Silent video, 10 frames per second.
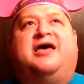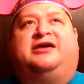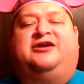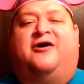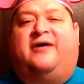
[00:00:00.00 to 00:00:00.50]

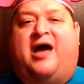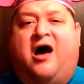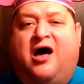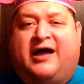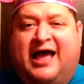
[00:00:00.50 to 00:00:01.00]
you know,
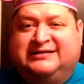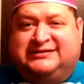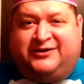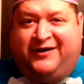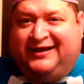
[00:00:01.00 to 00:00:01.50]
all kinds
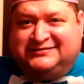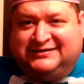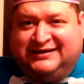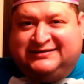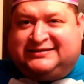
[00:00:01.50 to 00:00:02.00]
of
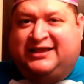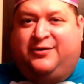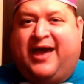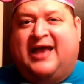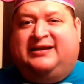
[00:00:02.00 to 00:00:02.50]
craziness that you
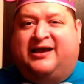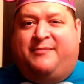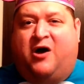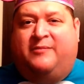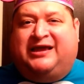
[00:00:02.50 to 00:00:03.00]
had to come
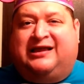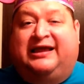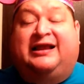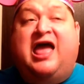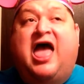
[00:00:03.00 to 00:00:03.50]
home and
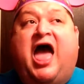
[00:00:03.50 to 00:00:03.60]
clean.